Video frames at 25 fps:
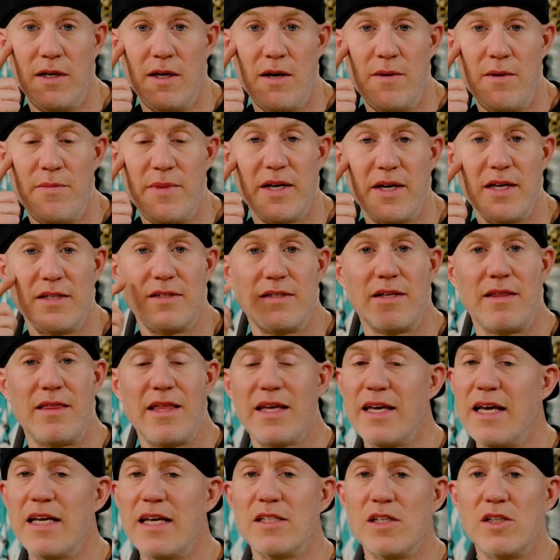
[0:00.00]
Because the
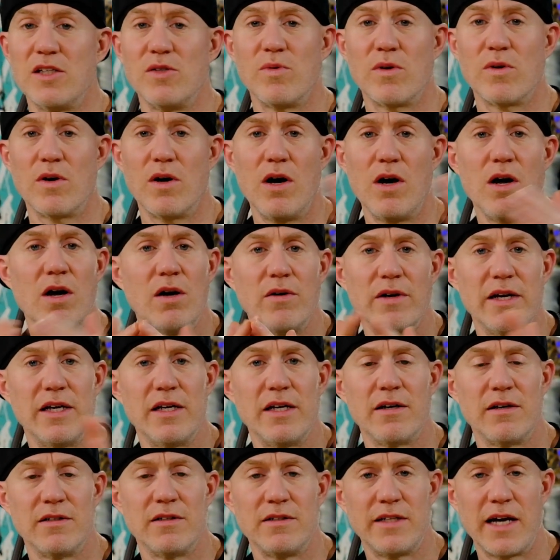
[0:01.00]
thing is we're all
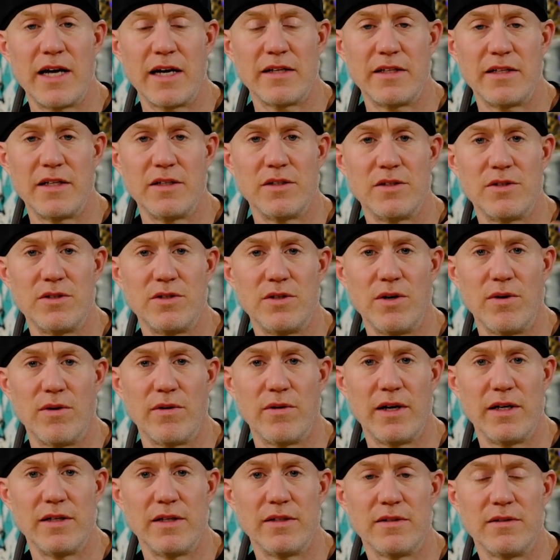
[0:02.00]
intersecting
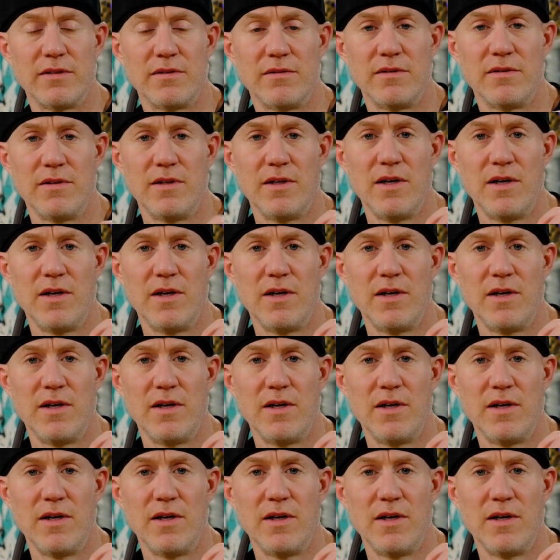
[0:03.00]
stories.